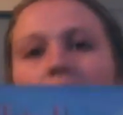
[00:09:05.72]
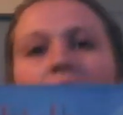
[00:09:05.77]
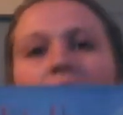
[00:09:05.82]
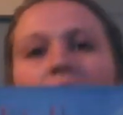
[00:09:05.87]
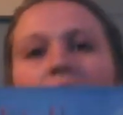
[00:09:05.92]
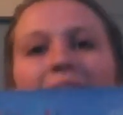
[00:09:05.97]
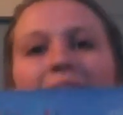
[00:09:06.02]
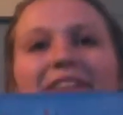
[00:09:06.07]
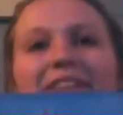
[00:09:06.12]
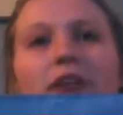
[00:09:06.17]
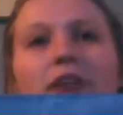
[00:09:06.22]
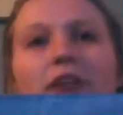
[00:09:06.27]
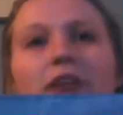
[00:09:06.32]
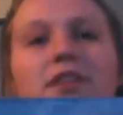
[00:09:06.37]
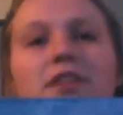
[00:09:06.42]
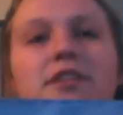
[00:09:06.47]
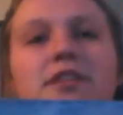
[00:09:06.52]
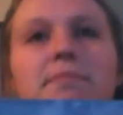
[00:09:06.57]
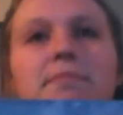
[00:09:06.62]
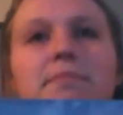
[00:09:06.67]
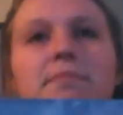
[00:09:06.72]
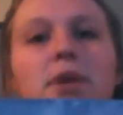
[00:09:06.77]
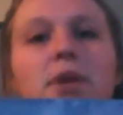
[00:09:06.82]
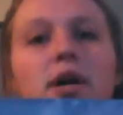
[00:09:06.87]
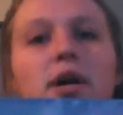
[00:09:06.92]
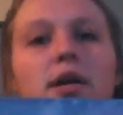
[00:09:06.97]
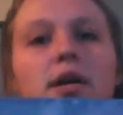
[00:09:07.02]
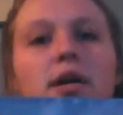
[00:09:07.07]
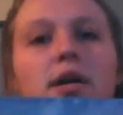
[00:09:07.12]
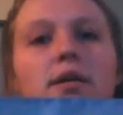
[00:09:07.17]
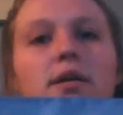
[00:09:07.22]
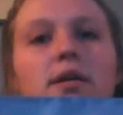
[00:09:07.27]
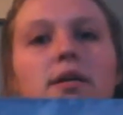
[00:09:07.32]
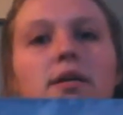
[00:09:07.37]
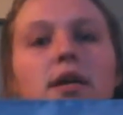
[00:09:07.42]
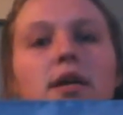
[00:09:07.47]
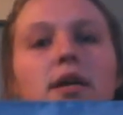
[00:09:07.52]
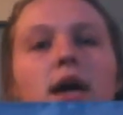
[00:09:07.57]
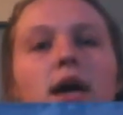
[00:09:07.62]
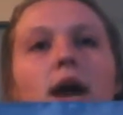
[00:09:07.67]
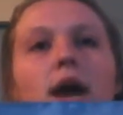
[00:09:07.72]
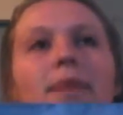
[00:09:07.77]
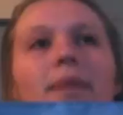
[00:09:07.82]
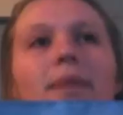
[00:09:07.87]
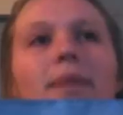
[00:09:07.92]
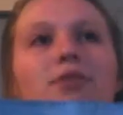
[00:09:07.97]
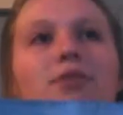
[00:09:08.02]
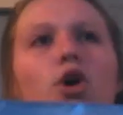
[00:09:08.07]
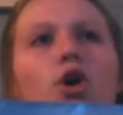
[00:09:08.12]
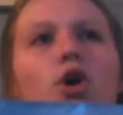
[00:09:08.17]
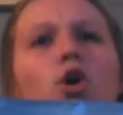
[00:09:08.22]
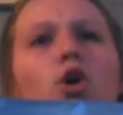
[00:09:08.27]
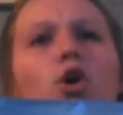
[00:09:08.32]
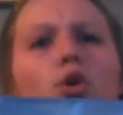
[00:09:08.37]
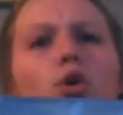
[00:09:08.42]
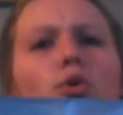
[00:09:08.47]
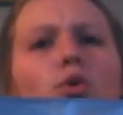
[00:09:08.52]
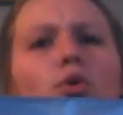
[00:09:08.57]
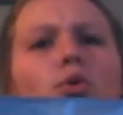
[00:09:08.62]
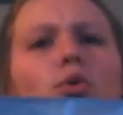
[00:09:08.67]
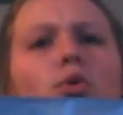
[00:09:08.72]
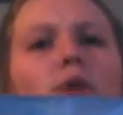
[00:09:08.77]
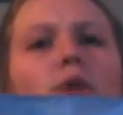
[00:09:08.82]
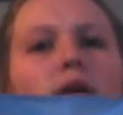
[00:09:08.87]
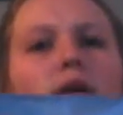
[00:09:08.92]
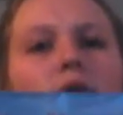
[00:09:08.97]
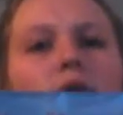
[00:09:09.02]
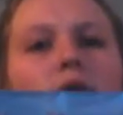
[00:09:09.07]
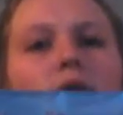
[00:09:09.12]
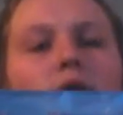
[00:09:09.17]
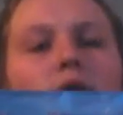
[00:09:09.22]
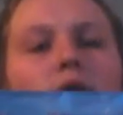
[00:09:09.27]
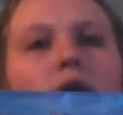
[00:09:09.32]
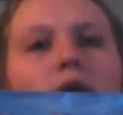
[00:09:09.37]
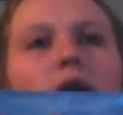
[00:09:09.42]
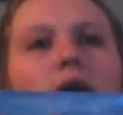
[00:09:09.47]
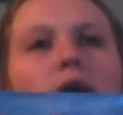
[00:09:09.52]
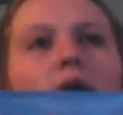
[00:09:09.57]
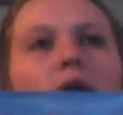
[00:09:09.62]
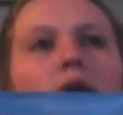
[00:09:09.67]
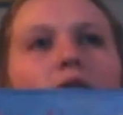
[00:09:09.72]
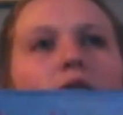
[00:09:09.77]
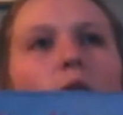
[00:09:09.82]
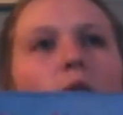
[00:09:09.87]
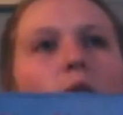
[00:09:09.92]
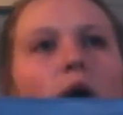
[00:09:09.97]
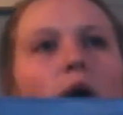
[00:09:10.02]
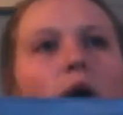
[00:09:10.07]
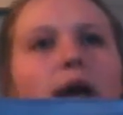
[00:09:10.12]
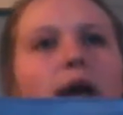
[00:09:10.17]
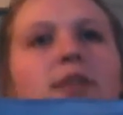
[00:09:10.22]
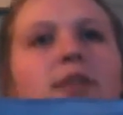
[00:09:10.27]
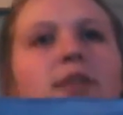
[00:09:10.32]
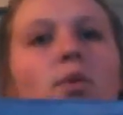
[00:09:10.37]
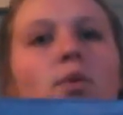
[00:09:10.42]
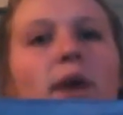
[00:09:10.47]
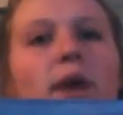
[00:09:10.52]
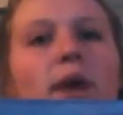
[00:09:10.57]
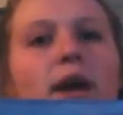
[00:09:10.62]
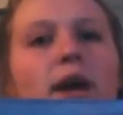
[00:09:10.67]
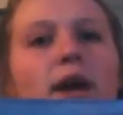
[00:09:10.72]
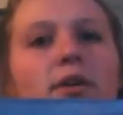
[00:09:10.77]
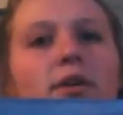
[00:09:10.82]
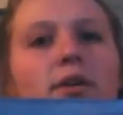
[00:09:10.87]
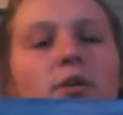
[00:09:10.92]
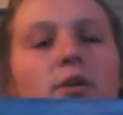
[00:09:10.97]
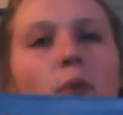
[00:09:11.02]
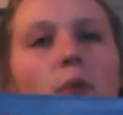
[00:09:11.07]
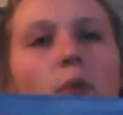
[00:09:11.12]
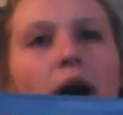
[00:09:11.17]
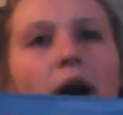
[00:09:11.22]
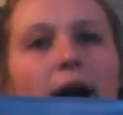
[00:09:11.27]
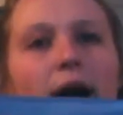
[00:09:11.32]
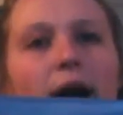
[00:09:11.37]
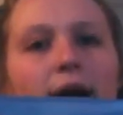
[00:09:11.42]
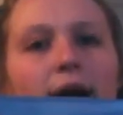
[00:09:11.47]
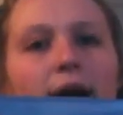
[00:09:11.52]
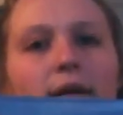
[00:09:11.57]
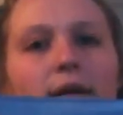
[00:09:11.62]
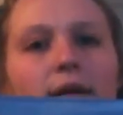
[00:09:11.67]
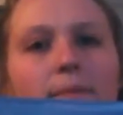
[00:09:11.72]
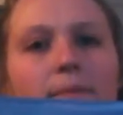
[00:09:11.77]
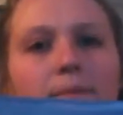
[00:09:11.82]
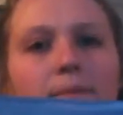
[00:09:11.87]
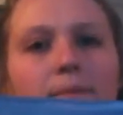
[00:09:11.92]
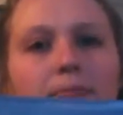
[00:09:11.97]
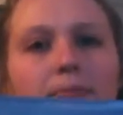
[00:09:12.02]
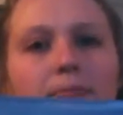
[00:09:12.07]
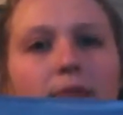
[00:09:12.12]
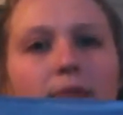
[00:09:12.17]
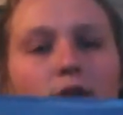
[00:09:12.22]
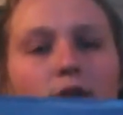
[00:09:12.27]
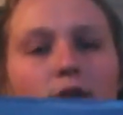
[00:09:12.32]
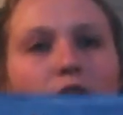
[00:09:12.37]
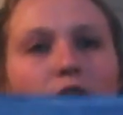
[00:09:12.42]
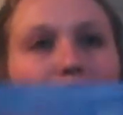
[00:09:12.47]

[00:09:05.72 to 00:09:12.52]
that we found in this book about the who and the what and the where and the why? You